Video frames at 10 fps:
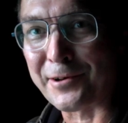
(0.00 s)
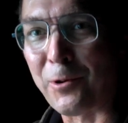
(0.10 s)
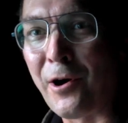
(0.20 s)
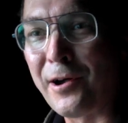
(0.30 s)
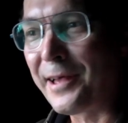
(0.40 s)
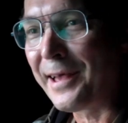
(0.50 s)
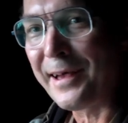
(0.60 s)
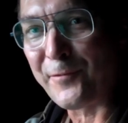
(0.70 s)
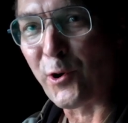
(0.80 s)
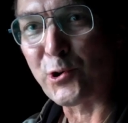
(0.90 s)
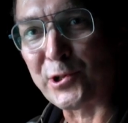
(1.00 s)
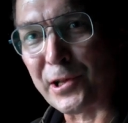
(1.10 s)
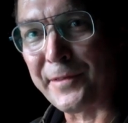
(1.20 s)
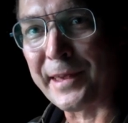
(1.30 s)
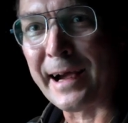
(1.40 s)
Fortunately, the guy in the
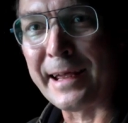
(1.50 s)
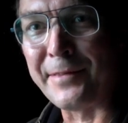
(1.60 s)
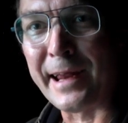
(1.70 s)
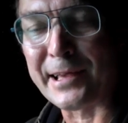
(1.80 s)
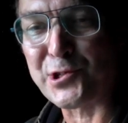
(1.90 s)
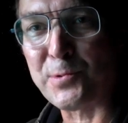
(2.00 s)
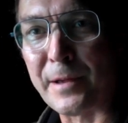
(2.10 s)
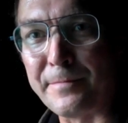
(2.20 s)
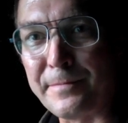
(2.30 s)
next swim put